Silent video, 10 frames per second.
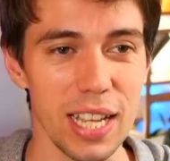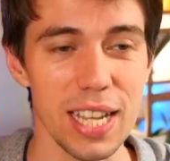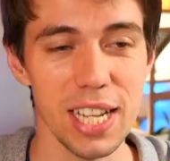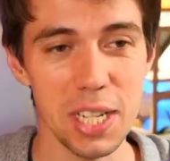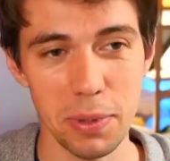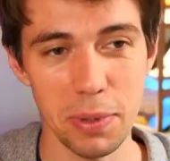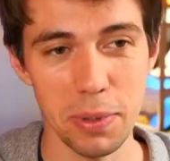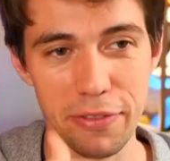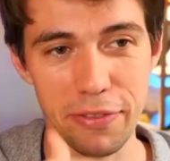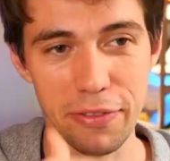I said it
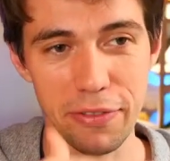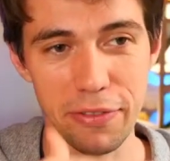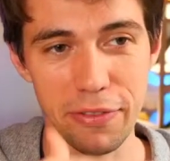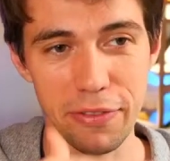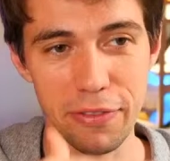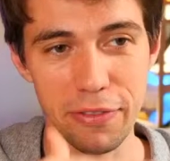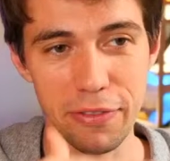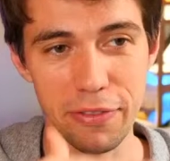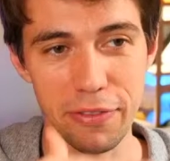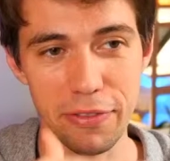before in the stream, so a lot of